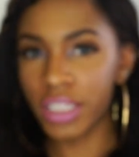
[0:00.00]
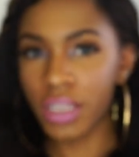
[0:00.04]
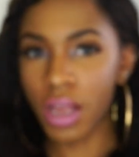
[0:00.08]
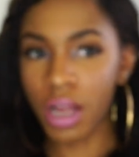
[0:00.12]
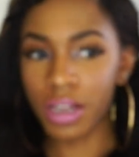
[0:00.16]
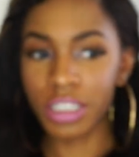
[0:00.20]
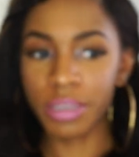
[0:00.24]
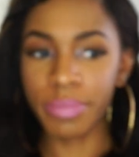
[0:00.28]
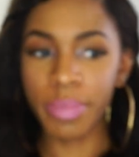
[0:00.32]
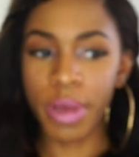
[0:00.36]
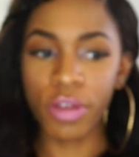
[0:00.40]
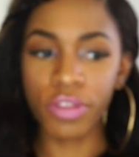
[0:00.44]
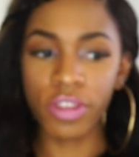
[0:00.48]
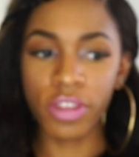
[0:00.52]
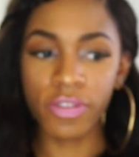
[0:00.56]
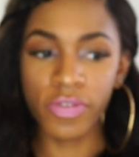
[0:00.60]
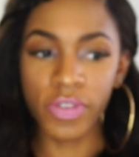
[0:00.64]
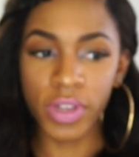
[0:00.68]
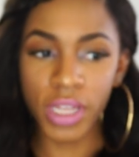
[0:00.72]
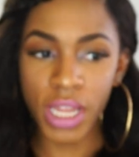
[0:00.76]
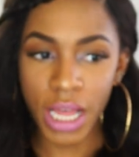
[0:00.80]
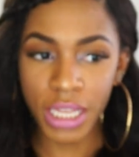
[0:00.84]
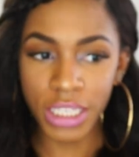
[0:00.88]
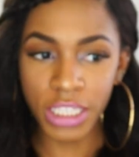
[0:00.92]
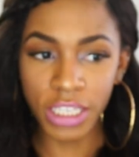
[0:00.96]
I talked about the
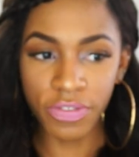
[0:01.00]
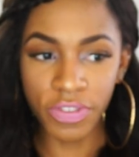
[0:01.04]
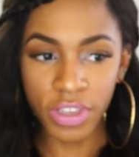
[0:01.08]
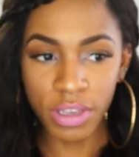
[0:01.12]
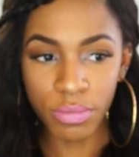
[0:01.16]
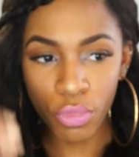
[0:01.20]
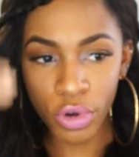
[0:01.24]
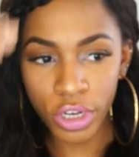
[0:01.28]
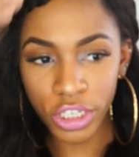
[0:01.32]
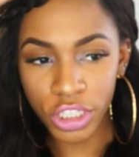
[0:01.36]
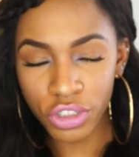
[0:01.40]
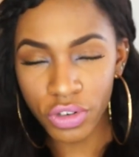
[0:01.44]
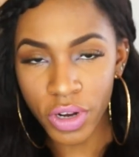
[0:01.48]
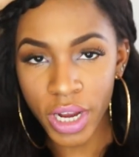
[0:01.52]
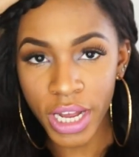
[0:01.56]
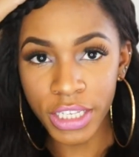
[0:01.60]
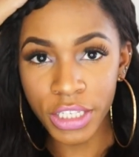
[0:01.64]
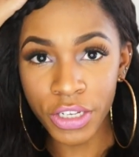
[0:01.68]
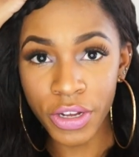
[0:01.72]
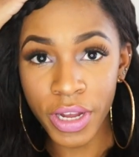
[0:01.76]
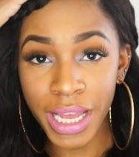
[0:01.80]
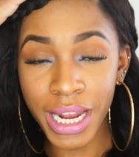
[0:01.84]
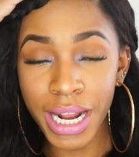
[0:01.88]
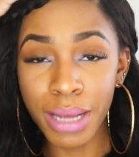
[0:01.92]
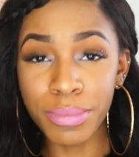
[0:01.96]
Philosophy
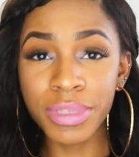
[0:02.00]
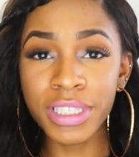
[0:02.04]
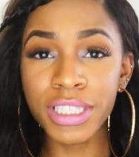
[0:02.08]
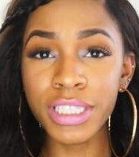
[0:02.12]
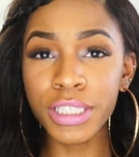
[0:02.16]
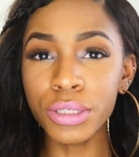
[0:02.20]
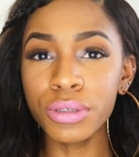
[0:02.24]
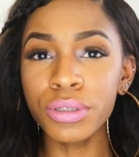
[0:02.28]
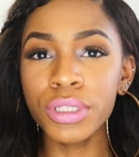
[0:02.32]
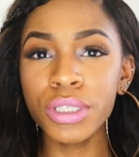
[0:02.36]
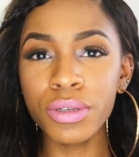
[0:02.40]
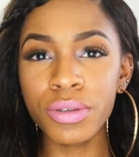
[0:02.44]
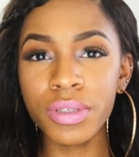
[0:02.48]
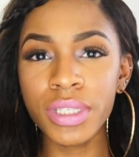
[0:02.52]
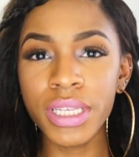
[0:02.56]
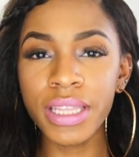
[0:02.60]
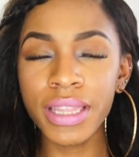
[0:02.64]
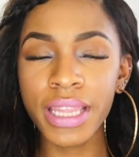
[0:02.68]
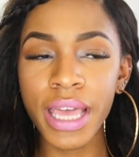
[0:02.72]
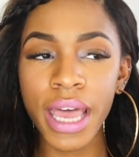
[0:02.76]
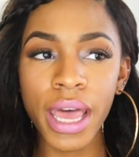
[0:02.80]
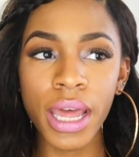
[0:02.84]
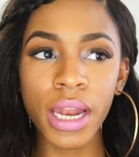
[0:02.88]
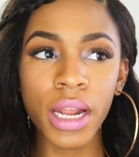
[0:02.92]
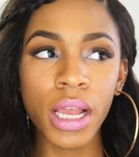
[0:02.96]
moisturizer, and I'm still
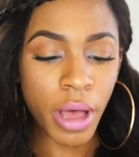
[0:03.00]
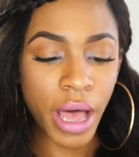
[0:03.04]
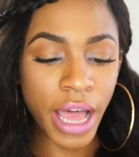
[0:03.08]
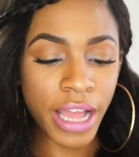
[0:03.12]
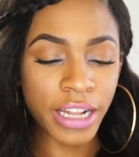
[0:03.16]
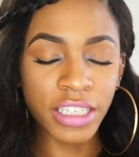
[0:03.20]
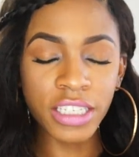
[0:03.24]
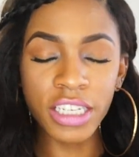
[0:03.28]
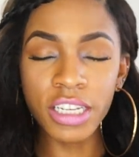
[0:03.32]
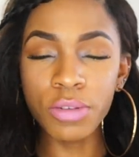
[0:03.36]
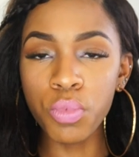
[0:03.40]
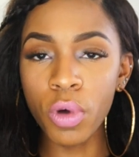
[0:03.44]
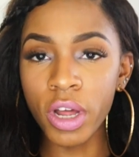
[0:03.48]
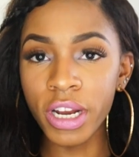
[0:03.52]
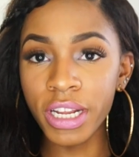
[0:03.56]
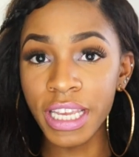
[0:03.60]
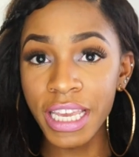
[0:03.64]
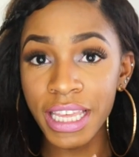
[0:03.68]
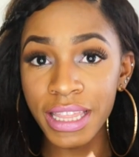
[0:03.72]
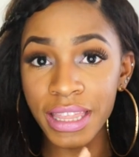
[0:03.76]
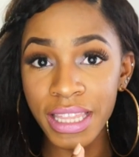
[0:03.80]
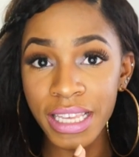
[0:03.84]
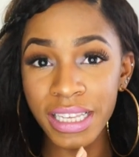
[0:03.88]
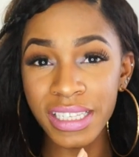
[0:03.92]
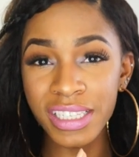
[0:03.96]
using that. I did want to
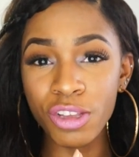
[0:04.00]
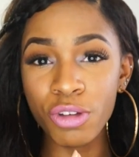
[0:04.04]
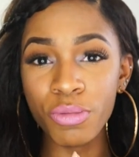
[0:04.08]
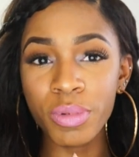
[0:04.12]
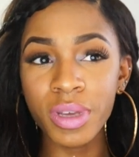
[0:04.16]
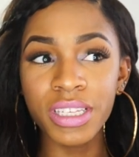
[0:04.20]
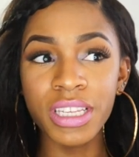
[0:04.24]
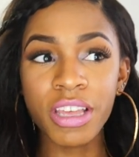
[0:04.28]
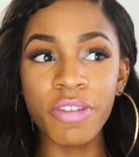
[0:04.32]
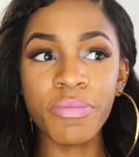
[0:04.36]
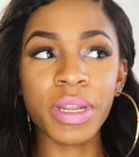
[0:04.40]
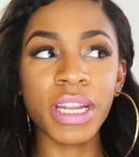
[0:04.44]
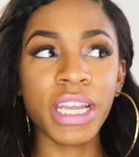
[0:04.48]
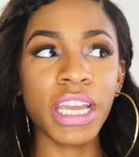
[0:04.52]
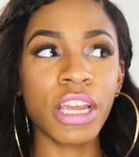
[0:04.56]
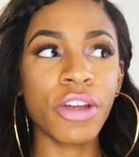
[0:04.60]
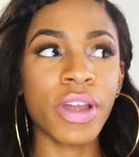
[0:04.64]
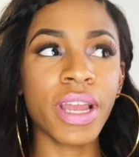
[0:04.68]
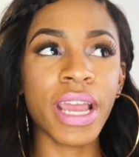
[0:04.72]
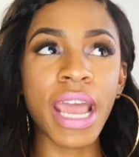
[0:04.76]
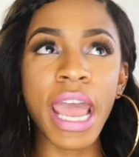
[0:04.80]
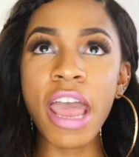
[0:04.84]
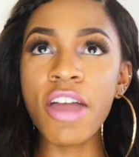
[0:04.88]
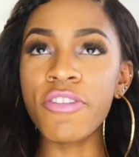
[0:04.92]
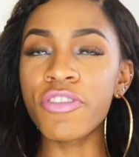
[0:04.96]
get this though because I've been
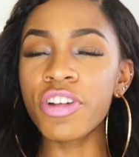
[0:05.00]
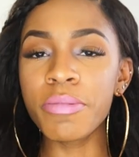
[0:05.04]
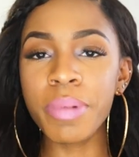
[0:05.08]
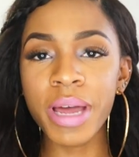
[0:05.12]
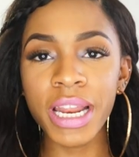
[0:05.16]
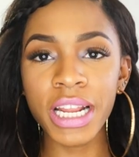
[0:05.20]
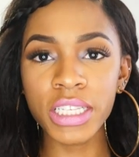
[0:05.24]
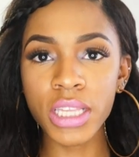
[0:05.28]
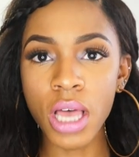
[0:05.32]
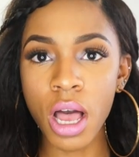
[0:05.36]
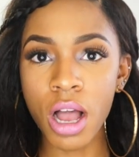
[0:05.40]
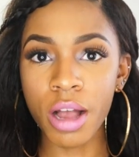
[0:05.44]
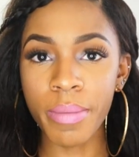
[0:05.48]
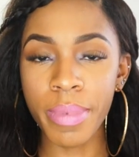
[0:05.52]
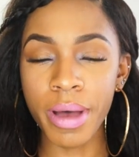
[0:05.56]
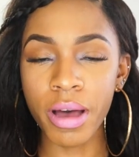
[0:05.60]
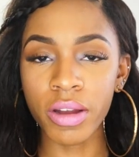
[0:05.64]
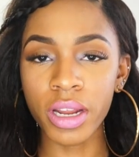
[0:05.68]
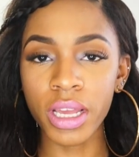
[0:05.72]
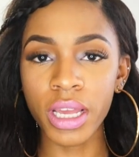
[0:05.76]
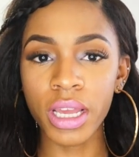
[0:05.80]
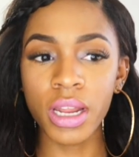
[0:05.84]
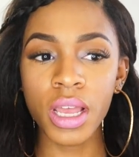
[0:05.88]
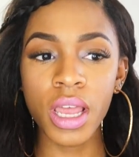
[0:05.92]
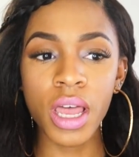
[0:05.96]
hearing everybody talk
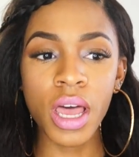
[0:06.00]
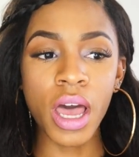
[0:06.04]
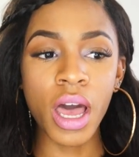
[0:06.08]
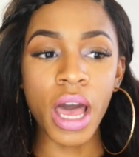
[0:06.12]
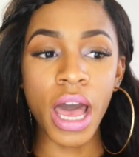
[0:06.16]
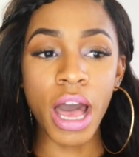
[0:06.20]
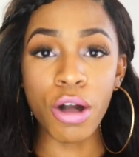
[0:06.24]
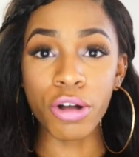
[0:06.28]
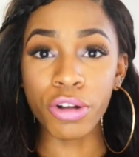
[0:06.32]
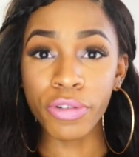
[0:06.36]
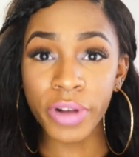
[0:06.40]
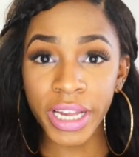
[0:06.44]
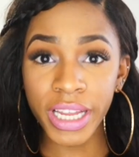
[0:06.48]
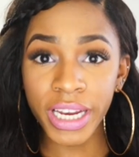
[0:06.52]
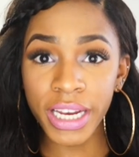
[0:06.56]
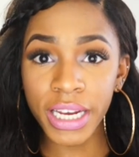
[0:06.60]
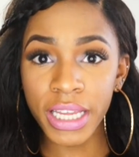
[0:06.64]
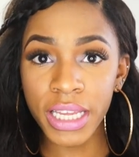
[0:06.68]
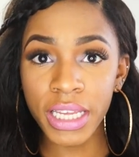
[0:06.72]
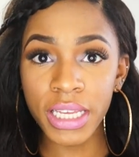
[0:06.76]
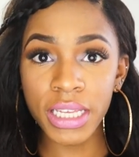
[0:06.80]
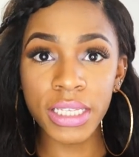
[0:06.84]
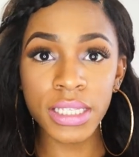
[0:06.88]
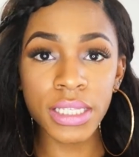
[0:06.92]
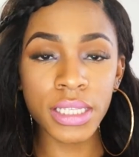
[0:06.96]
about it, how great
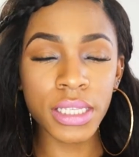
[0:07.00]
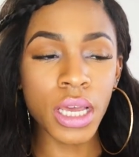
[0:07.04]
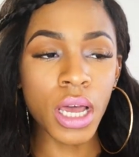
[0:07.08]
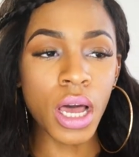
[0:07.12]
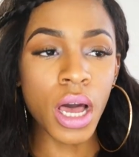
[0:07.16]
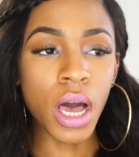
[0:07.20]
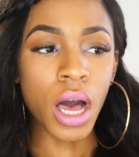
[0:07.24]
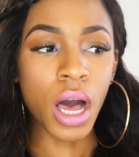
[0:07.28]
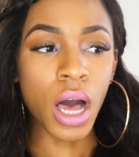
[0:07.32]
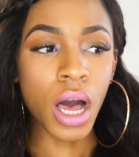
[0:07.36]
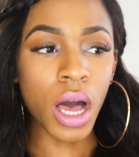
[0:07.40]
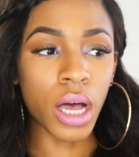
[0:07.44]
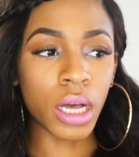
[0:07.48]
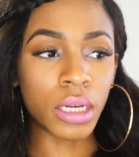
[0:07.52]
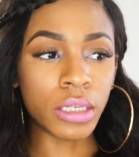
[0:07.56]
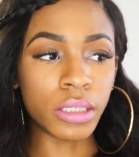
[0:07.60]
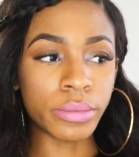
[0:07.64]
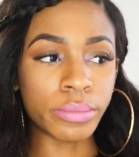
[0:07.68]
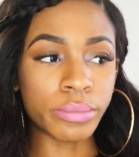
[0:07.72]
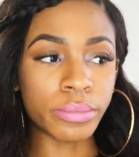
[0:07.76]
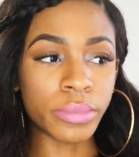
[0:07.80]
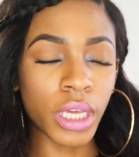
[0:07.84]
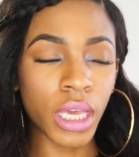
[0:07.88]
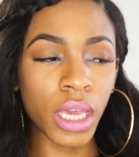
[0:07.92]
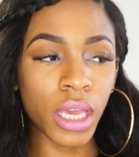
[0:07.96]
it is,
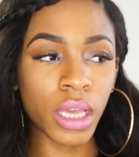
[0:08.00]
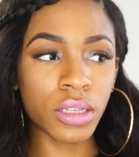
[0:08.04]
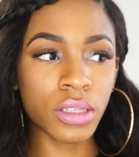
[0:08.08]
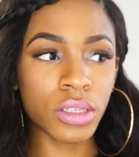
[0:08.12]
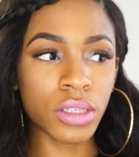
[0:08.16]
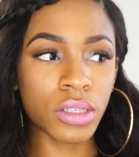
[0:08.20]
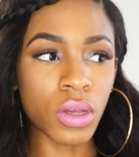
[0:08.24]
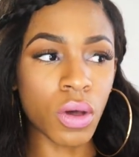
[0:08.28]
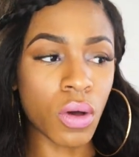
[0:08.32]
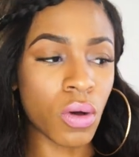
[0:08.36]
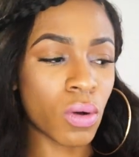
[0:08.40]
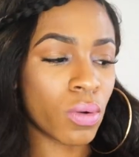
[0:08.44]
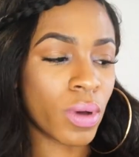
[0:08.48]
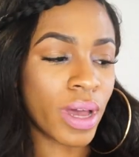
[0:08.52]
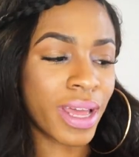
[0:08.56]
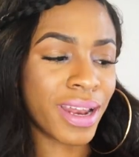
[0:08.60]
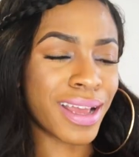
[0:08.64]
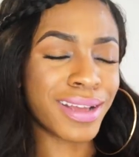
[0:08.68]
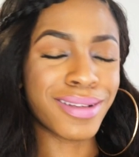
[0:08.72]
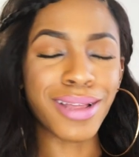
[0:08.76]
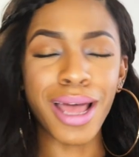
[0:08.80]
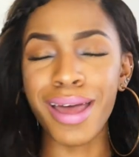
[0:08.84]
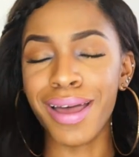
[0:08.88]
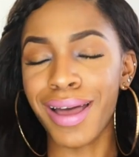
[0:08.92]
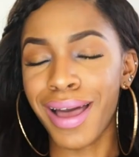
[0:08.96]
um, and so, and
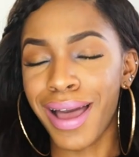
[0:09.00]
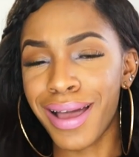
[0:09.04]
I...